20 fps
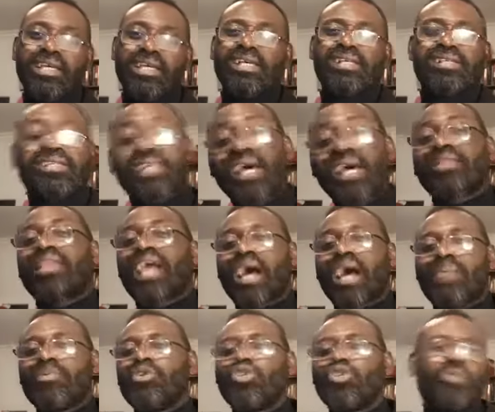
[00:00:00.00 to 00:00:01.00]

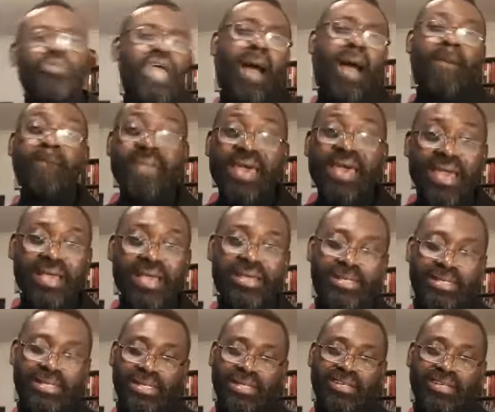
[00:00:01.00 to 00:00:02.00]
Sometimes you'll be
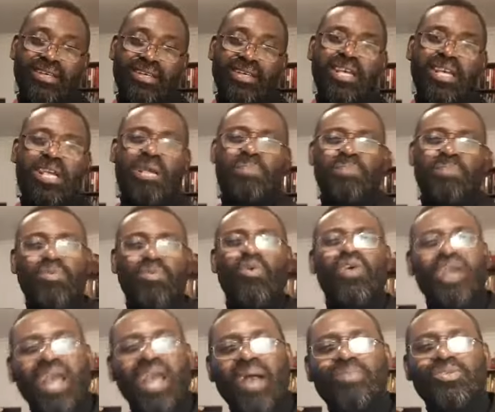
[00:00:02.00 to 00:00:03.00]
amazed. People will
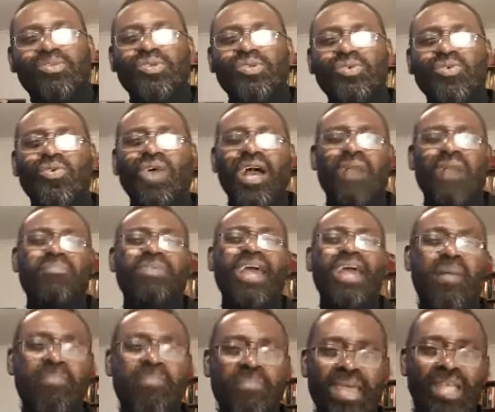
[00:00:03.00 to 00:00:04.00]
come to you and be
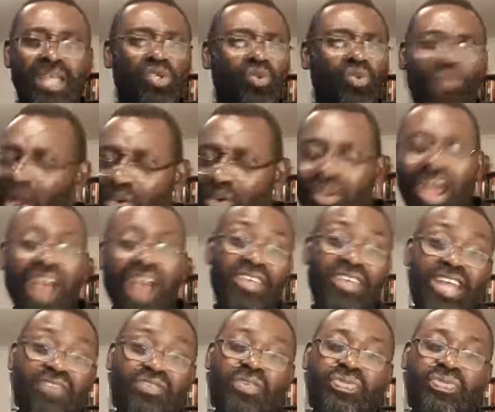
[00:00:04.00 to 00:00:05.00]
amazed. Why are you having
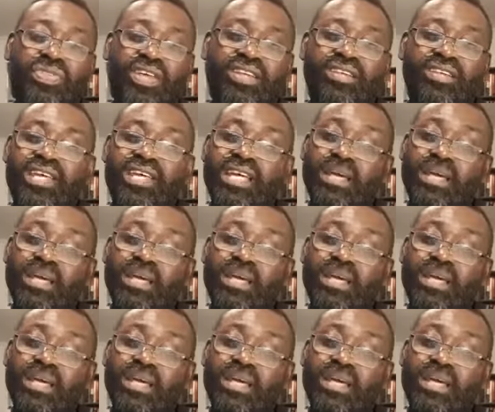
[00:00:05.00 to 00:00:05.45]
everything?